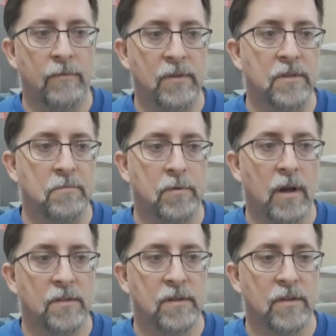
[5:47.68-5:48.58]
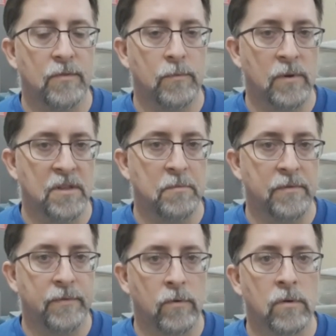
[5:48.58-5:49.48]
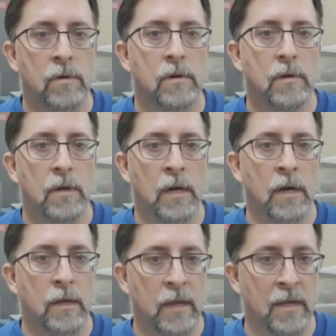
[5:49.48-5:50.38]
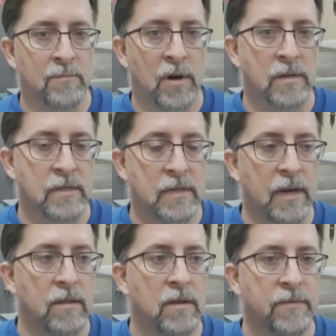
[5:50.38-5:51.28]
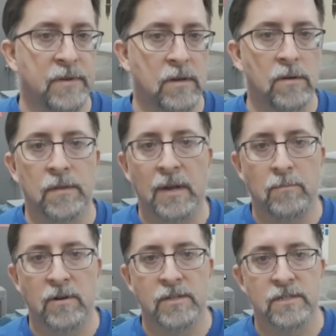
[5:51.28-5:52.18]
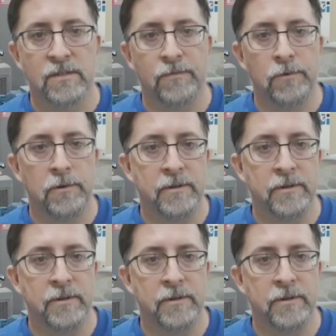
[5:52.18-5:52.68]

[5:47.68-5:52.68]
I've done this process once before, getting a bonded title on a vehicle that I purchased a few